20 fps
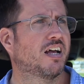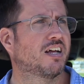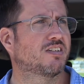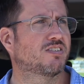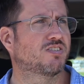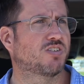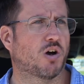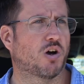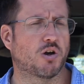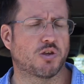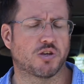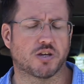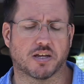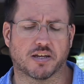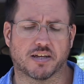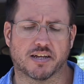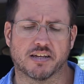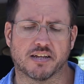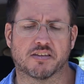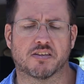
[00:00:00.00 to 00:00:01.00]
So you
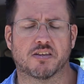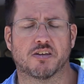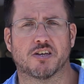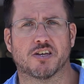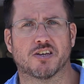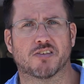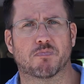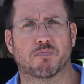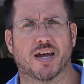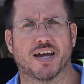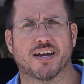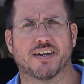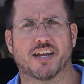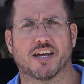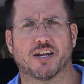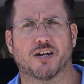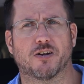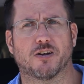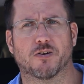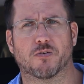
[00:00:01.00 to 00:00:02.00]
could get the
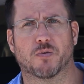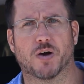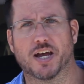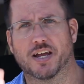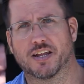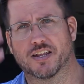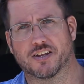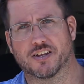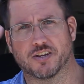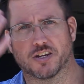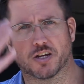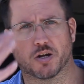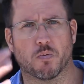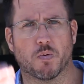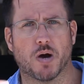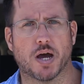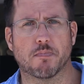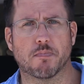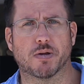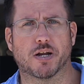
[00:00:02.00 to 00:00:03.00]
bandana wet and you could
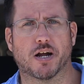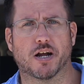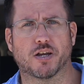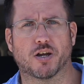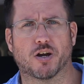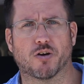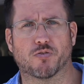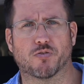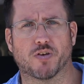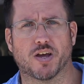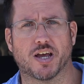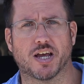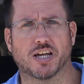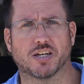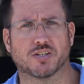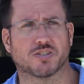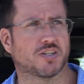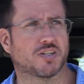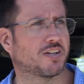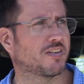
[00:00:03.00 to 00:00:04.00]
wipe it on your
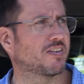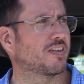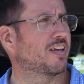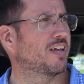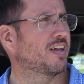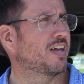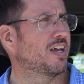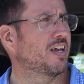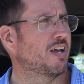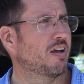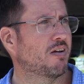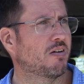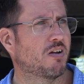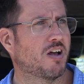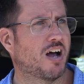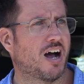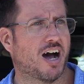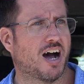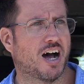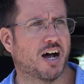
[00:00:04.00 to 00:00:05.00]
face, and
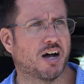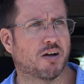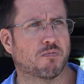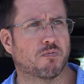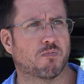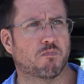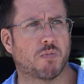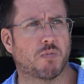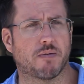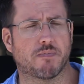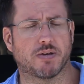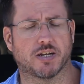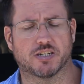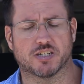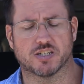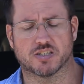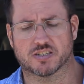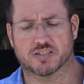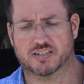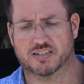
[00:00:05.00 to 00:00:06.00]
maybe
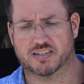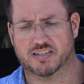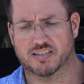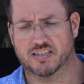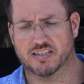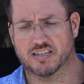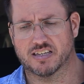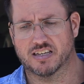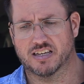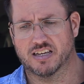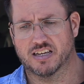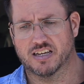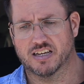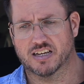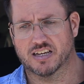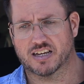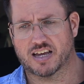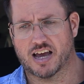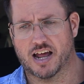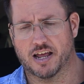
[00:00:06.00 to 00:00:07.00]
just
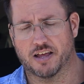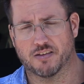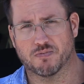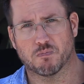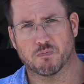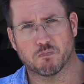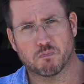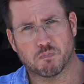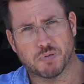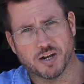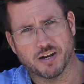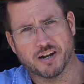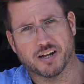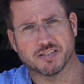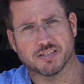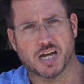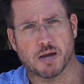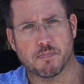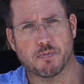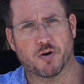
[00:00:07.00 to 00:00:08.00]
kind of put it on
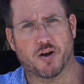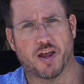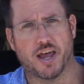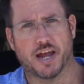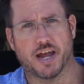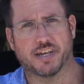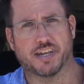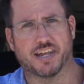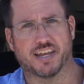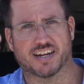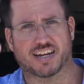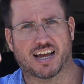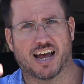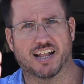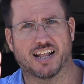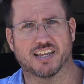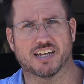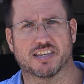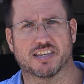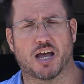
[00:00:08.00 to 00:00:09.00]
top of your head to kind
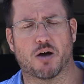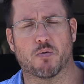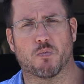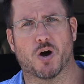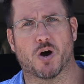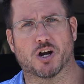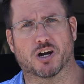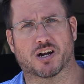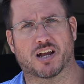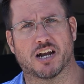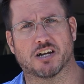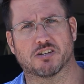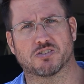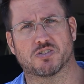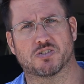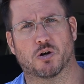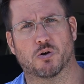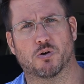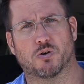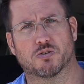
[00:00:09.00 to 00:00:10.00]
that water kind of
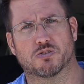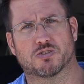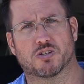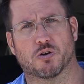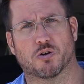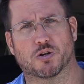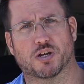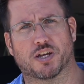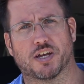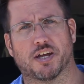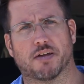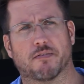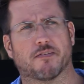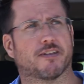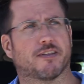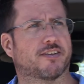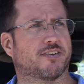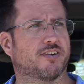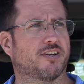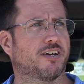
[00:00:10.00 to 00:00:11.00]
soak in
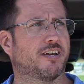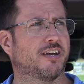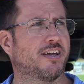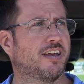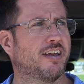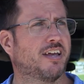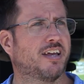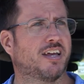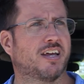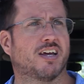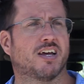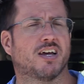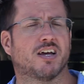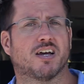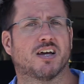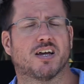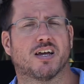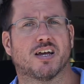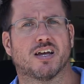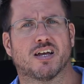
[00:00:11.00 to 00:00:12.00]
to
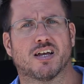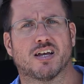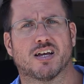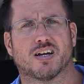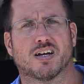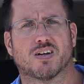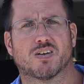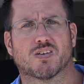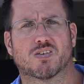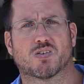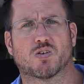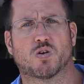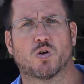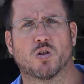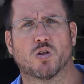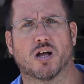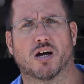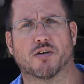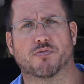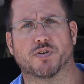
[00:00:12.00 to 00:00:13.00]

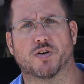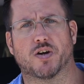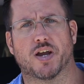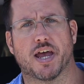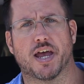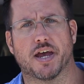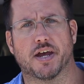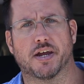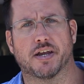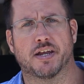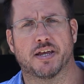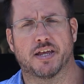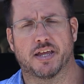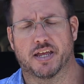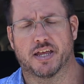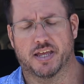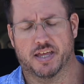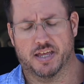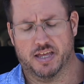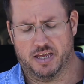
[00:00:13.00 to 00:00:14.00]
cool off your head.
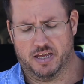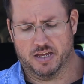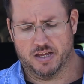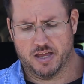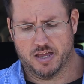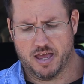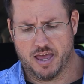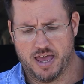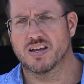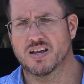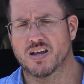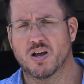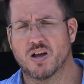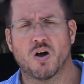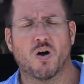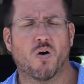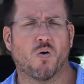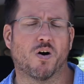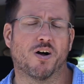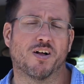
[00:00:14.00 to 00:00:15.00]

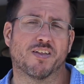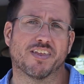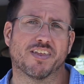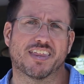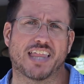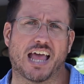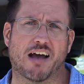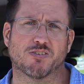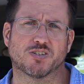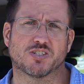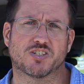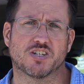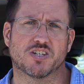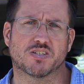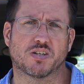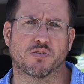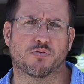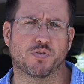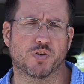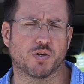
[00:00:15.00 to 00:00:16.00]
Well, that was
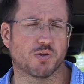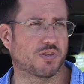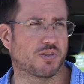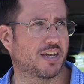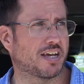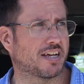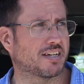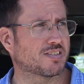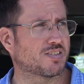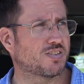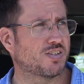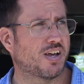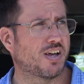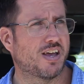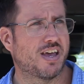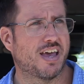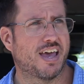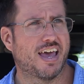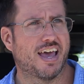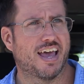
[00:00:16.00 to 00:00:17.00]
just a few things,
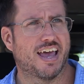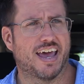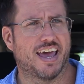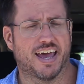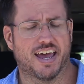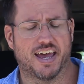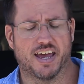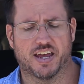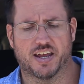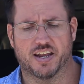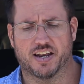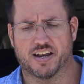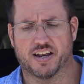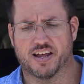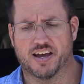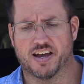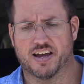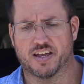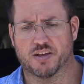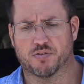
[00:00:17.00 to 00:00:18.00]
and
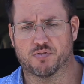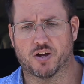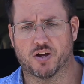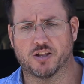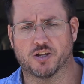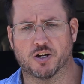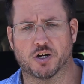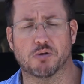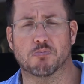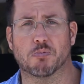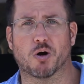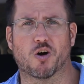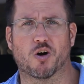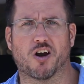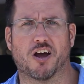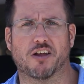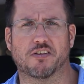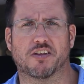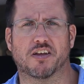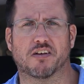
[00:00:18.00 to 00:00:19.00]
if I learn more,
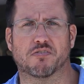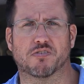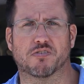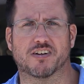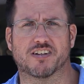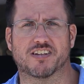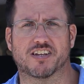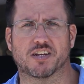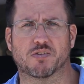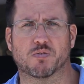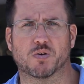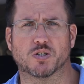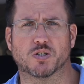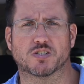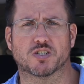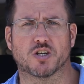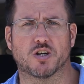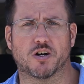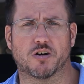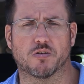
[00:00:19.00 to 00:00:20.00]
I definitely will
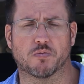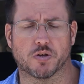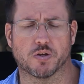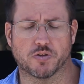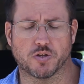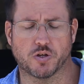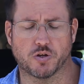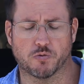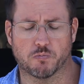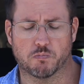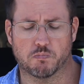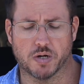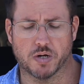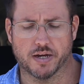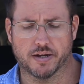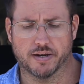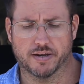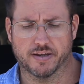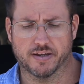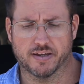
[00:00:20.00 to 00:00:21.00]
share it with you.
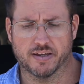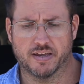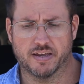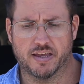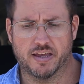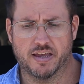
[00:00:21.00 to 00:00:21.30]
But